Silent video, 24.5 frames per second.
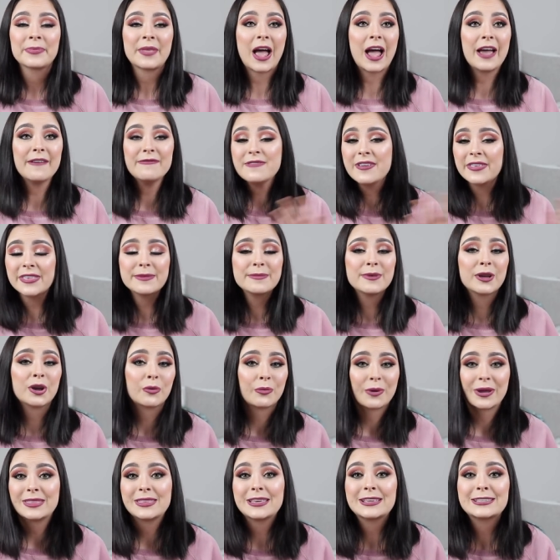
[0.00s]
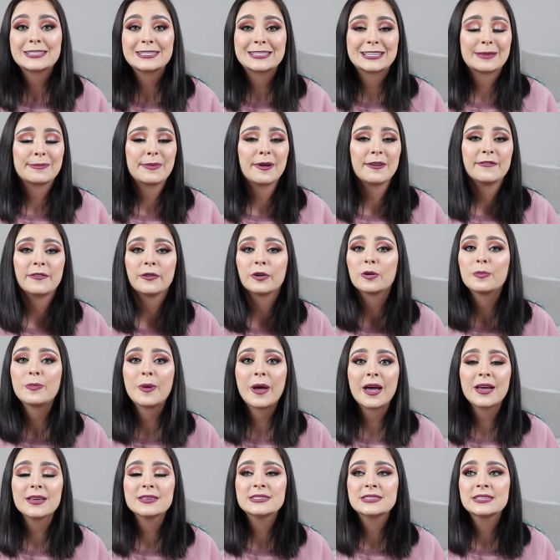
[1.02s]
I have nothing but great things to say about
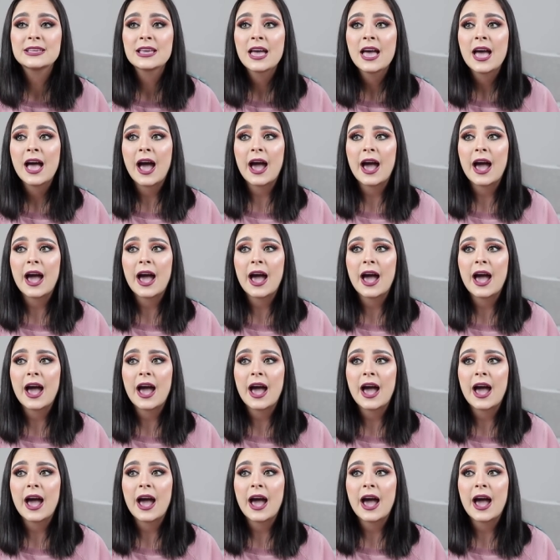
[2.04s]
PhotoPass.